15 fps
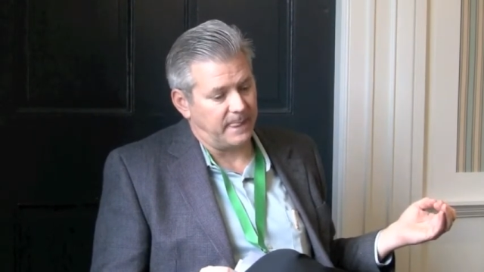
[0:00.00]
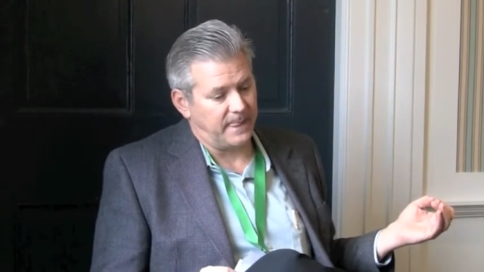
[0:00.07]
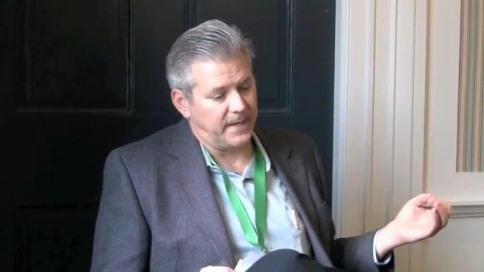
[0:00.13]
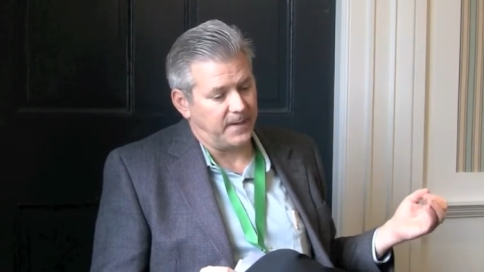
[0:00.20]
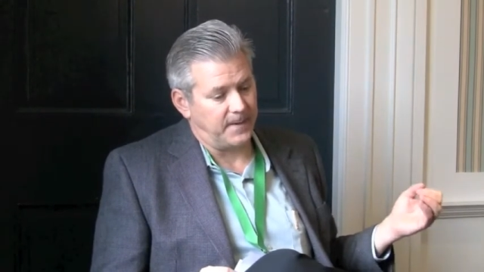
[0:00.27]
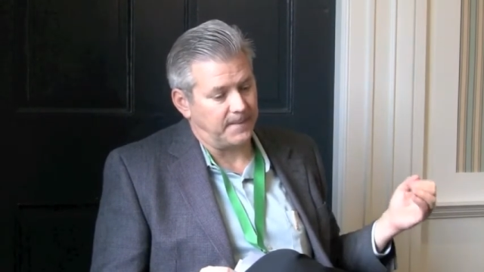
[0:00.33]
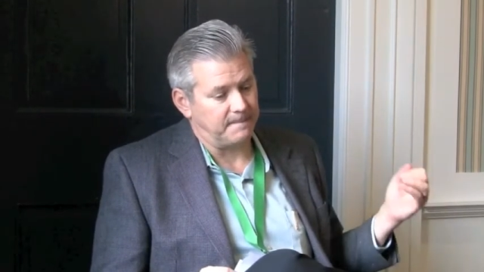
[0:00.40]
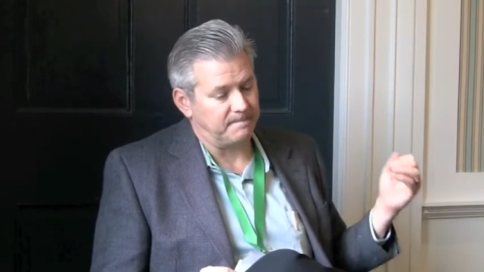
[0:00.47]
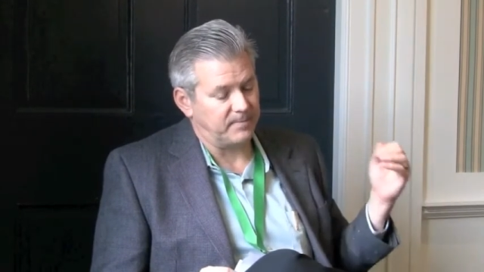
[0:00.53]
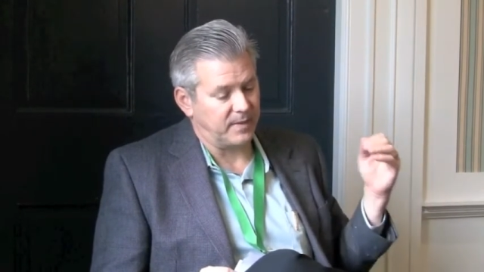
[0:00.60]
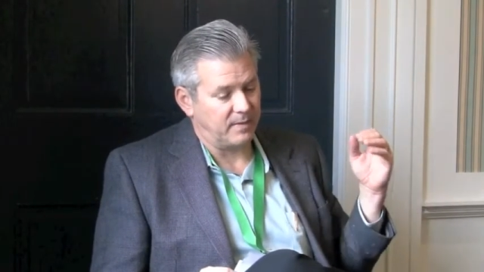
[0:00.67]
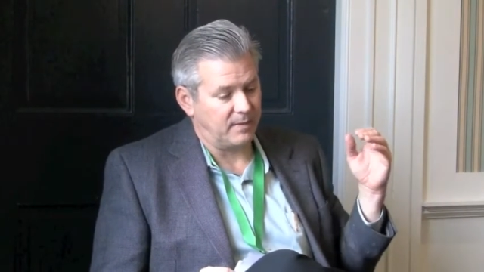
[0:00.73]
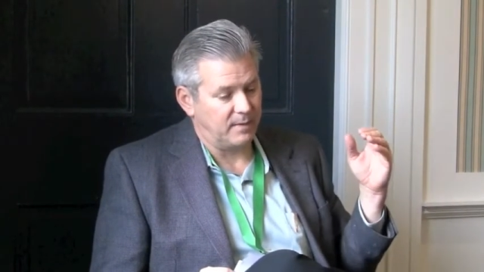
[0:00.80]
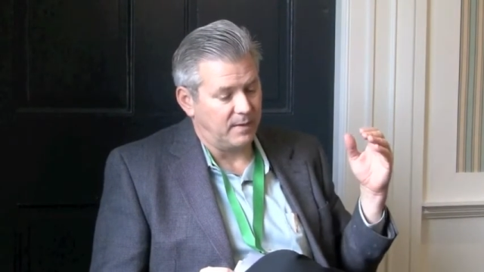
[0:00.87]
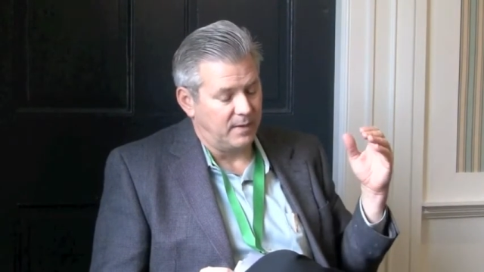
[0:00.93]
their
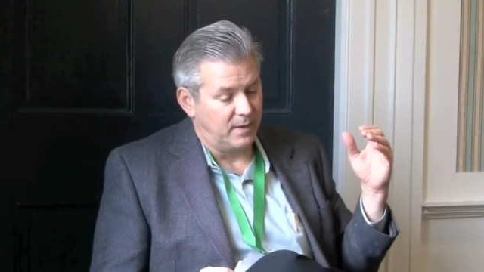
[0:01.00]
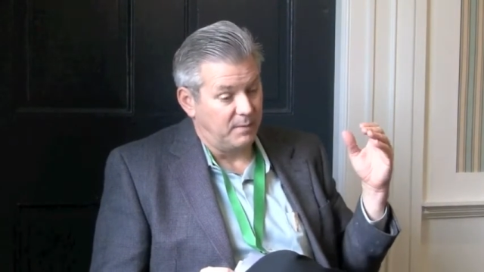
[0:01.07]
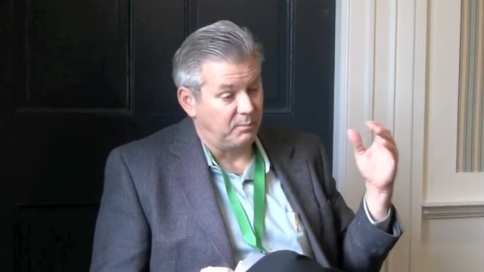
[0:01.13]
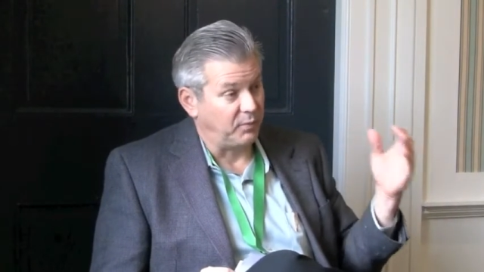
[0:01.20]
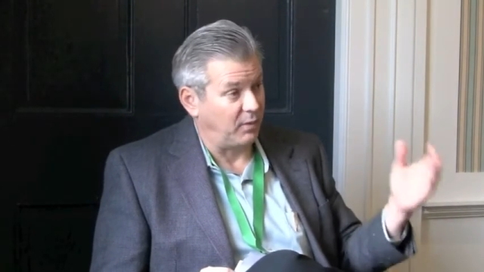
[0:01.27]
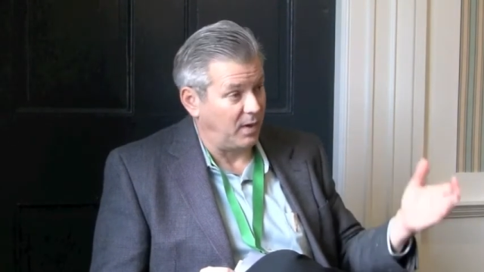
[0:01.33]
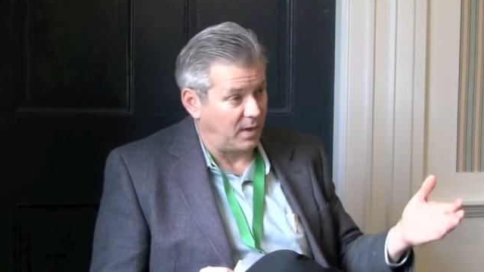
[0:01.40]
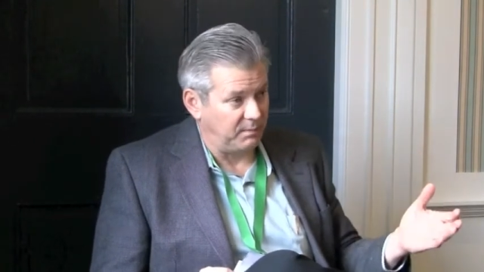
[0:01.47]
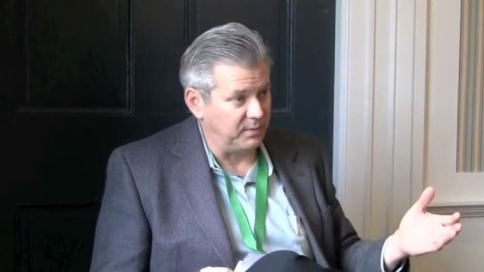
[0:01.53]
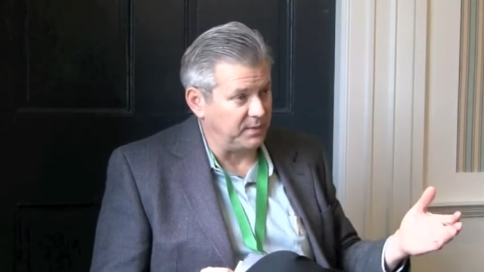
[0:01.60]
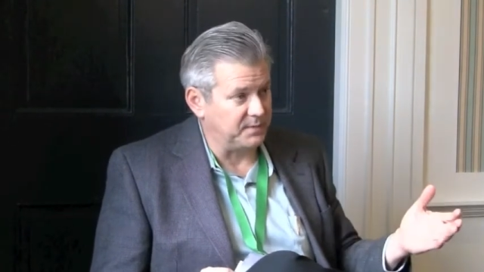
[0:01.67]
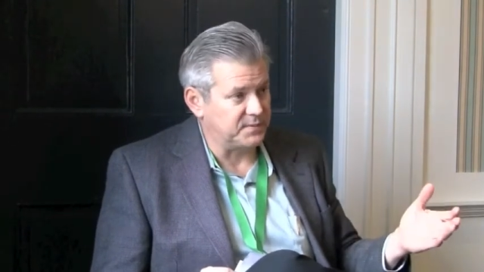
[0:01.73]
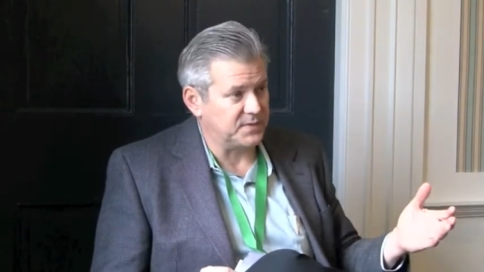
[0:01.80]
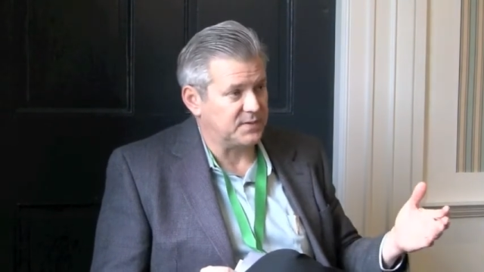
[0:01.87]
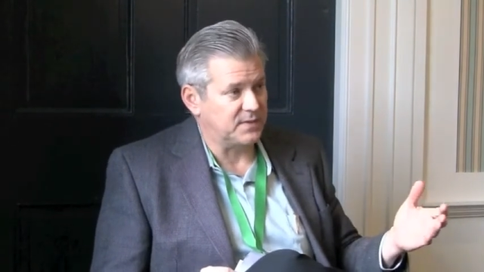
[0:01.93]

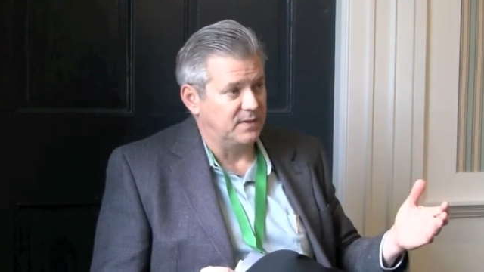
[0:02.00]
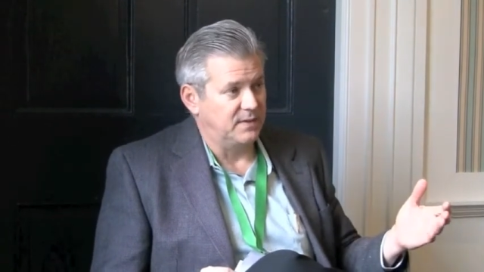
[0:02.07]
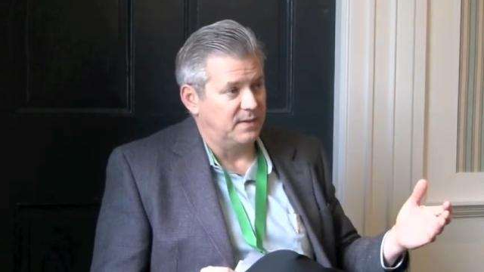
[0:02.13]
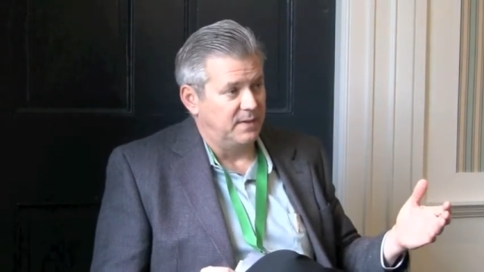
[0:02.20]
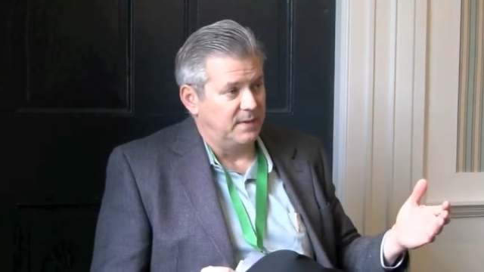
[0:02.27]
problems,